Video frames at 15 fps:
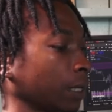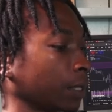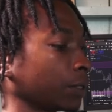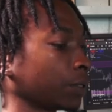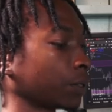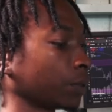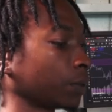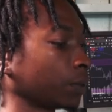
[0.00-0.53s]

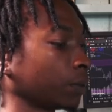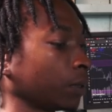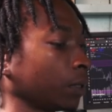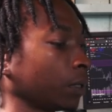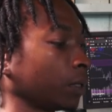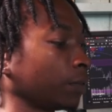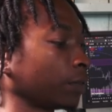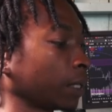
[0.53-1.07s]
So
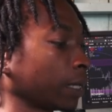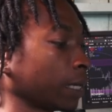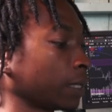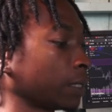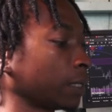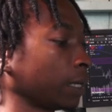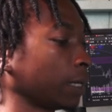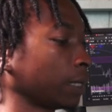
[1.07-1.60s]
if that
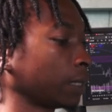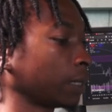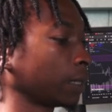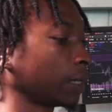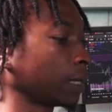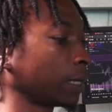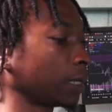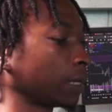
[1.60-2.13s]
gets hit,
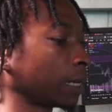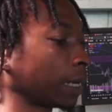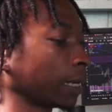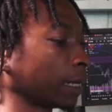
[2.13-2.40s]
then I